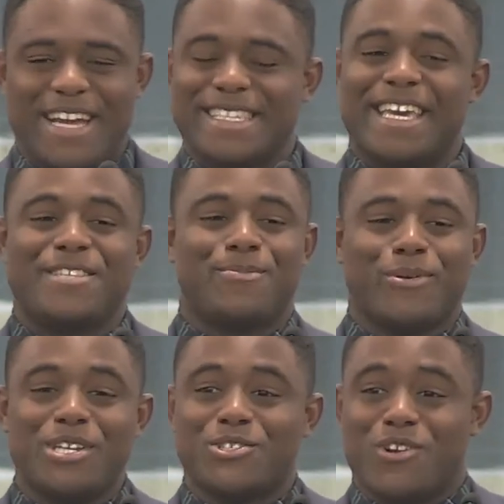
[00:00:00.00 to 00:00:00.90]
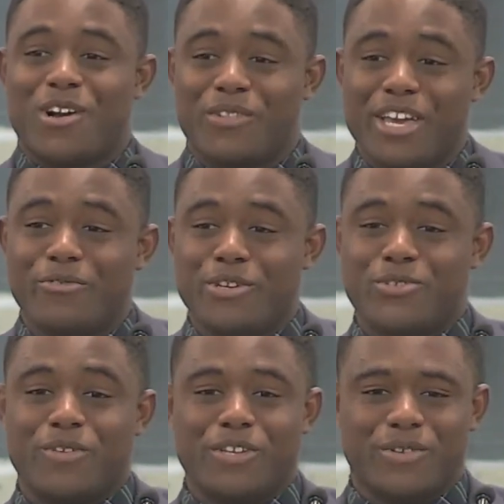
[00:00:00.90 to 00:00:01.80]
it's pretty strong language
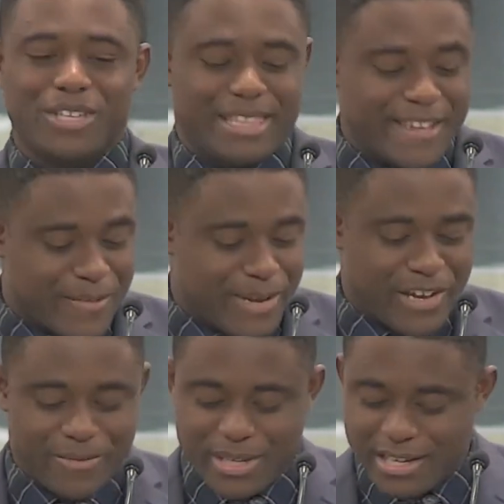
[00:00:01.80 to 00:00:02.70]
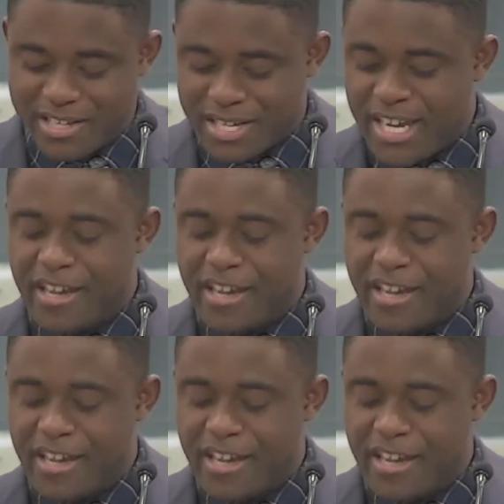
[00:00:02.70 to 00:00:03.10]
when you really think about it, because